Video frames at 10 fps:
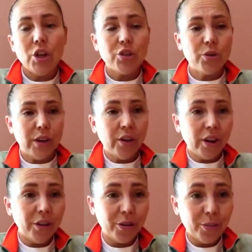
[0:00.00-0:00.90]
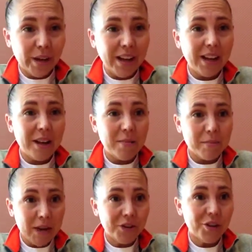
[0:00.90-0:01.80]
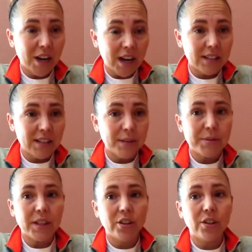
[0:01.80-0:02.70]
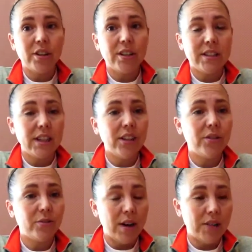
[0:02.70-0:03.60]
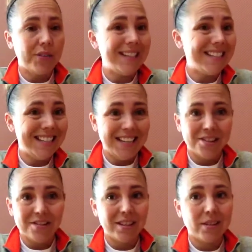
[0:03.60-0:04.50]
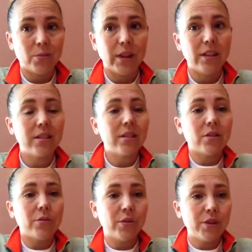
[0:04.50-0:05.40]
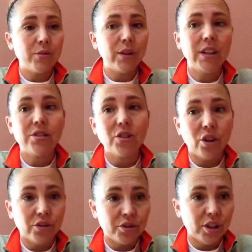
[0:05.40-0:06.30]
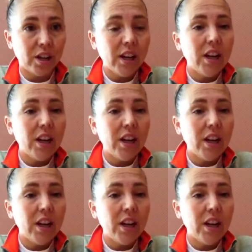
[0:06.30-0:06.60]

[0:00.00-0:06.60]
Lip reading: So here are 3 major concepts that you're going to see throughout the entire 6 weeks. So first one is culture.